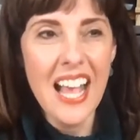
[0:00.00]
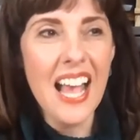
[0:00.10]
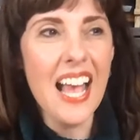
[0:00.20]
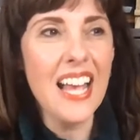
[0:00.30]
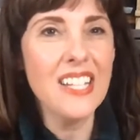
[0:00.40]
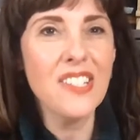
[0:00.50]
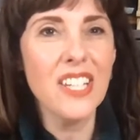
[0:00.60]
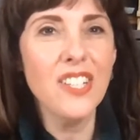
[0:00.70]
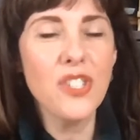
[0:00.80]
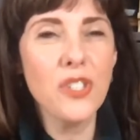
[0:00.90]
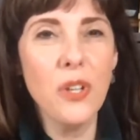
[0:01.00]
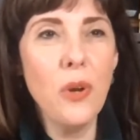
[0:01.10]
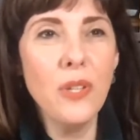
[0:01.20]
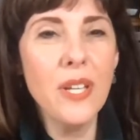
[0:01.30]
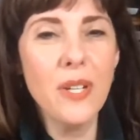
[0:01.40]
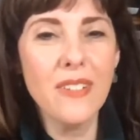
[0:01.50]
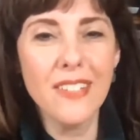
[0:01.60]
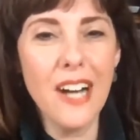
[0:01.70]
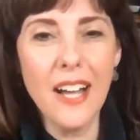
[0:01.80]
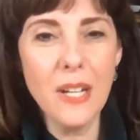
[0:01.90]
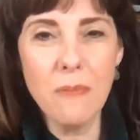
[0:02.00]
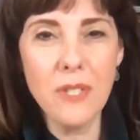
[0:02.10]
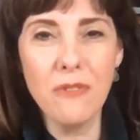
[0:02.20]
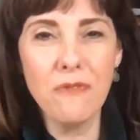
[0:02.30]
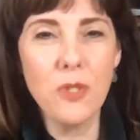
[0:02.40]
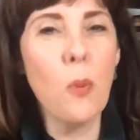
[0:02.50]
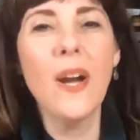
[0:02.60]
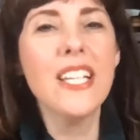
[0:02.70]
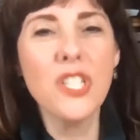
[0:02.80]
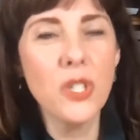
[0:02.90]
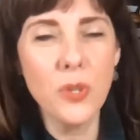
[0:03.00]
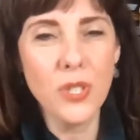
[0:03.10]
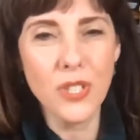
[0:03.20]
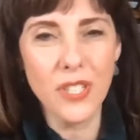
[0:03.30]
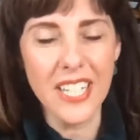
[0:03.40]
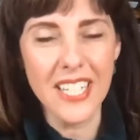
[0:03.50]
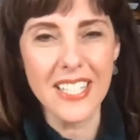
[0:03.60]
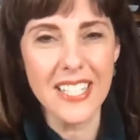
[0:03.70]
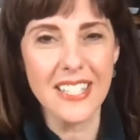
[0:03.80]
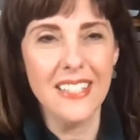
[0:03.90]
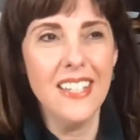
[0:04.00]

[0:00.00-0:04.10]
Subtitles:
And it slowly got up to 22 degrees.